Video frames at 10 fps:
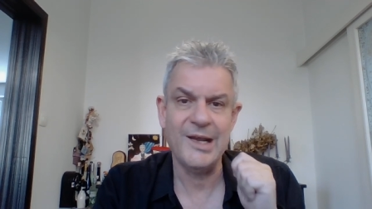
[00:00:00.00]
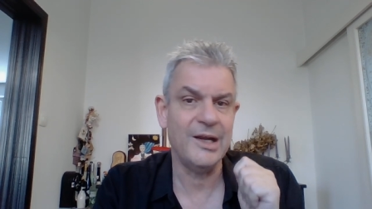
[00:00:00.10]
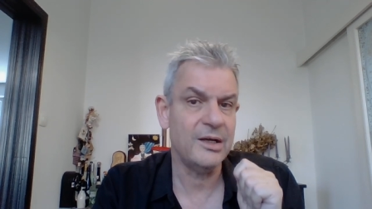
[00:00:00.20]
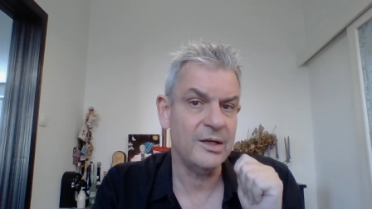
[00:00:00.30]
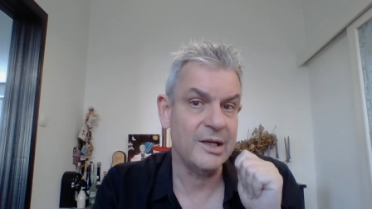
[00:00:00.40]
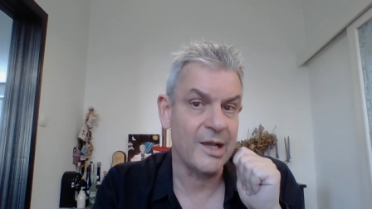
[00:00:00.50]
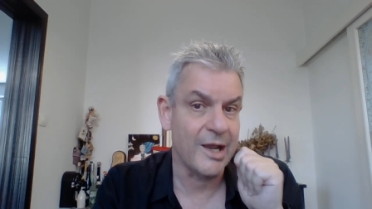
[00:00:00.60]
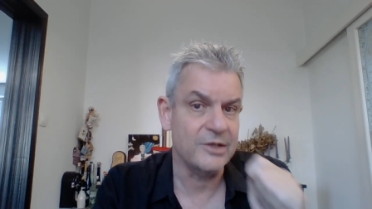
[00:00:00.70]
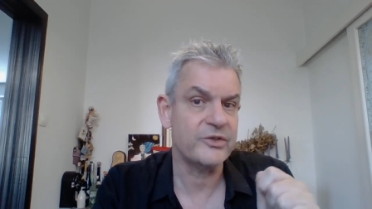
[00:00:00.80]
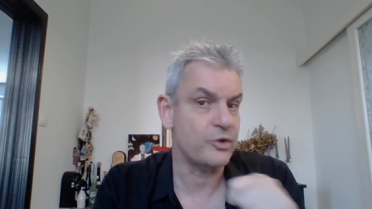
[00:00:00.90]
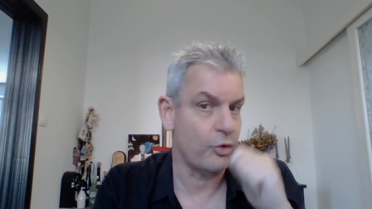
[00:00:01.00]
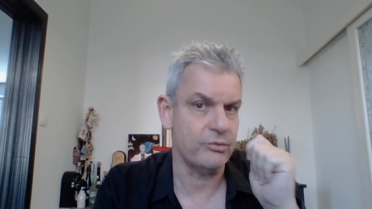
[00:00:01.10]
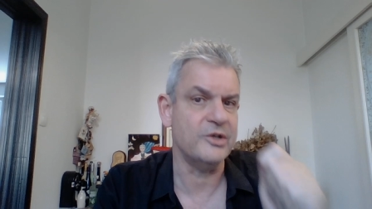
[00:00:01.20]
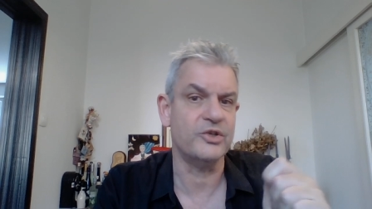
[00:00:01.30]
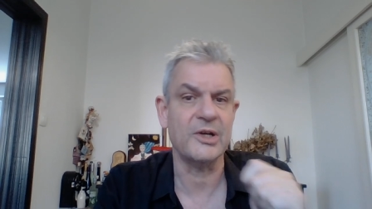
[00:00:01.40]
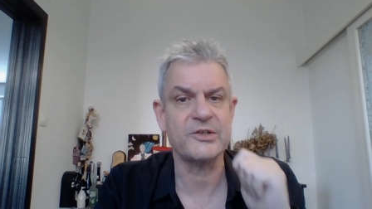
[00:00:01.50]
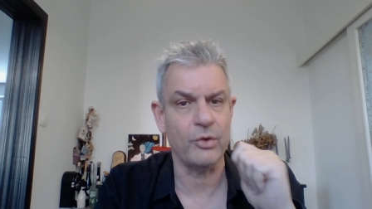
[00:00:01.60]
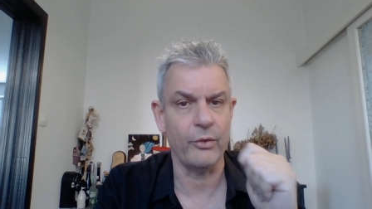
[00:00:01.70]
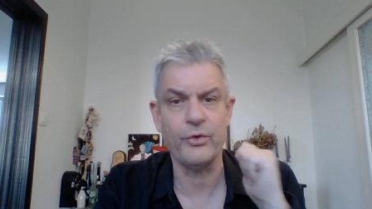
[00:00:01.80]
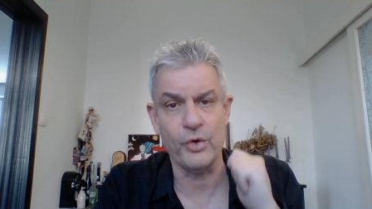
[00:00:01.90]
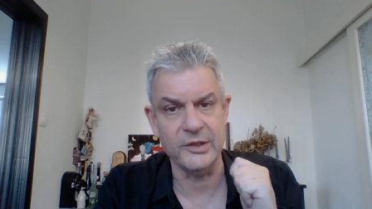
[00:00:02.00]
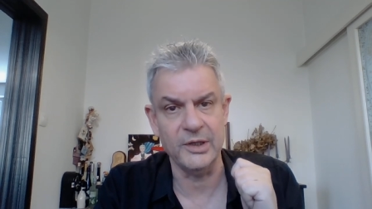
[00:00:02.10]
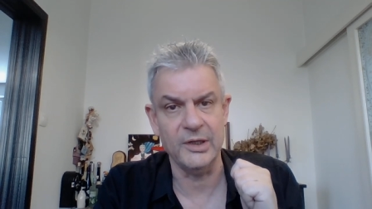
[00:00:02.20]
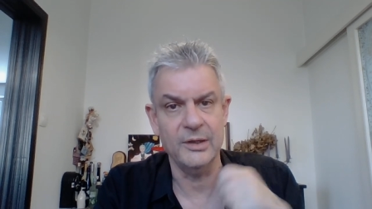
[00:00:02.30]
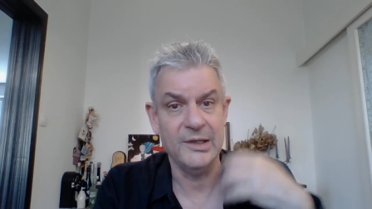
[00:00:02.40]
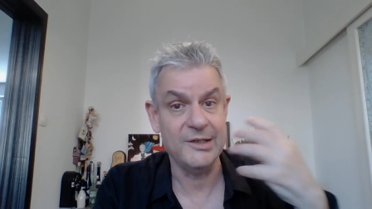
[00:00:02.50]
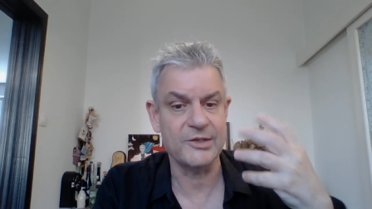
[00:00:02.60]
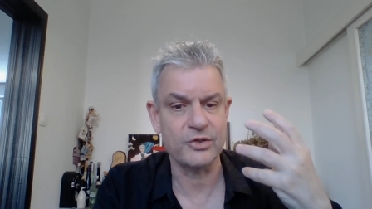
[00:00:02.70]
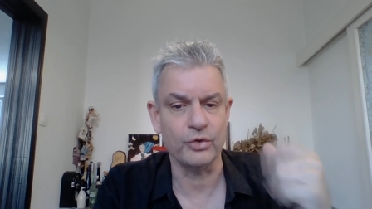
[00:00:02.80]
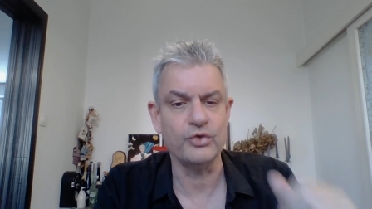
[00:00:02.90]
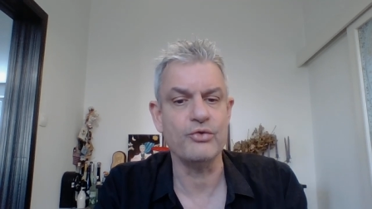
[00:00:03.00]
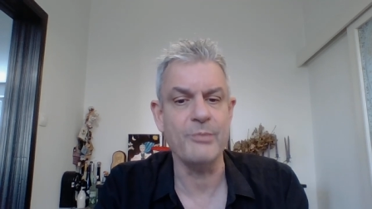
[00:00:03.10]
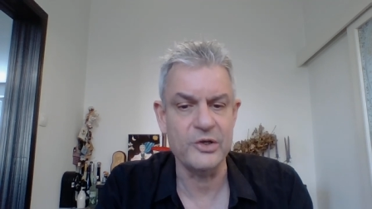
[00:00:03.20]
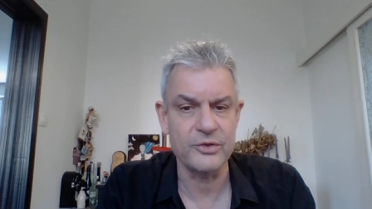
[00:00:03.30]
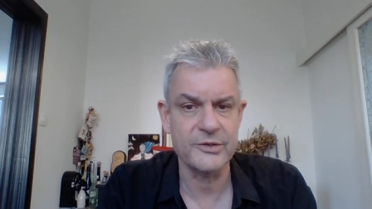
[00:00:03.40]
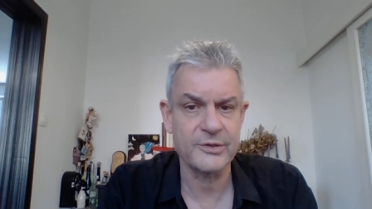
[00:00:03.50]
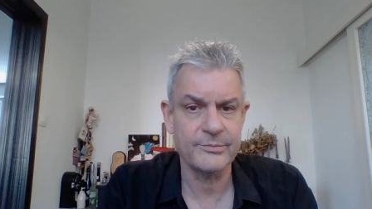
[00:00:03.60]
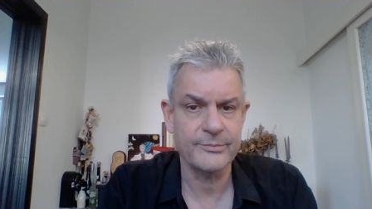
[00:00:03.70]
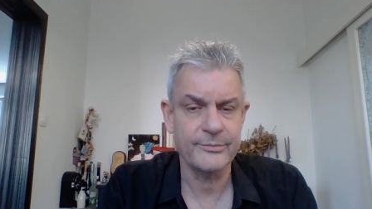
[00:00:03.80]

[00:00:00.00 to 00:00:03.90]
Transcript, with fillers: and he hates or rejects authority, is contumacious.